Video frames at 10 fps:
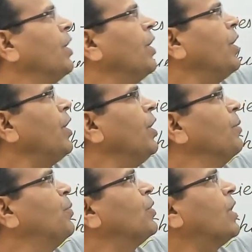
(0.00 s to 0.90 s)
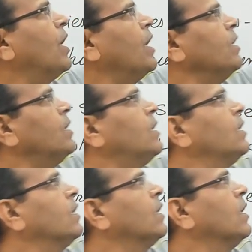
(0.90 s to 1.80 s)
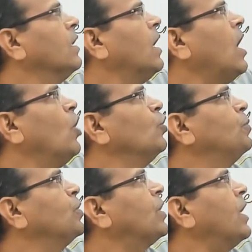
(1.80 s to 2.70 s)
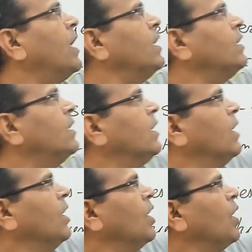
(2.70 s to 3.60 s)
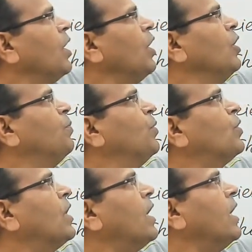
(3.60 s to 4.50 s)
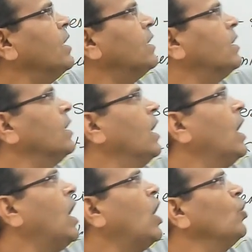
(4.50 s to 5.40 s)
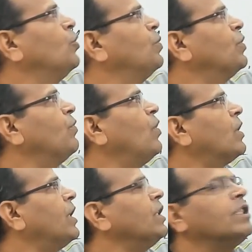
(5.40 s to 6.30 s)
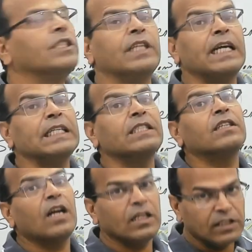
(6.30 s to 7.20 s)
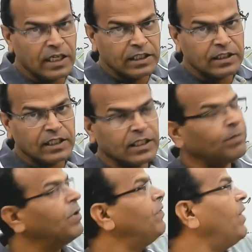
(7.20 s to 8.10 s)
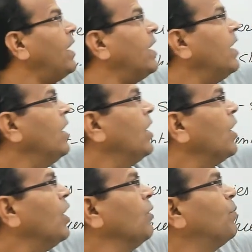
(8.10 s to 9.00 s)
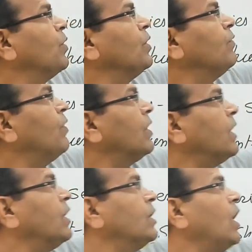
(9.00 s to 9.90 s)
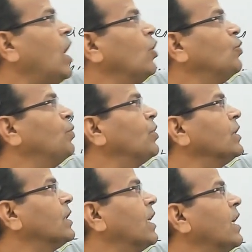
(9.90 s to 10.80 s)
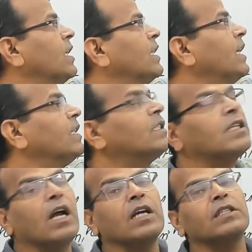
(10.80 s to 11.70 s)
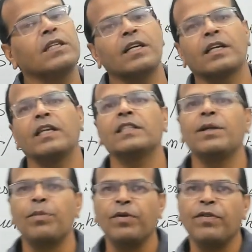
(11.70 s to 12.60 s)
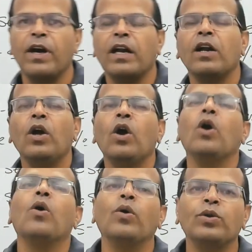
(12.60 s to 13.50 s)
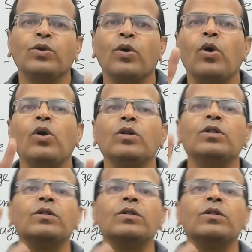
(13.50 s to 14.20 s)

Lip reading: input current, output current, input current, output voltage, that is trans resistance amplifier. Input is voltage, output is current, that is trans conductance amplifier. On those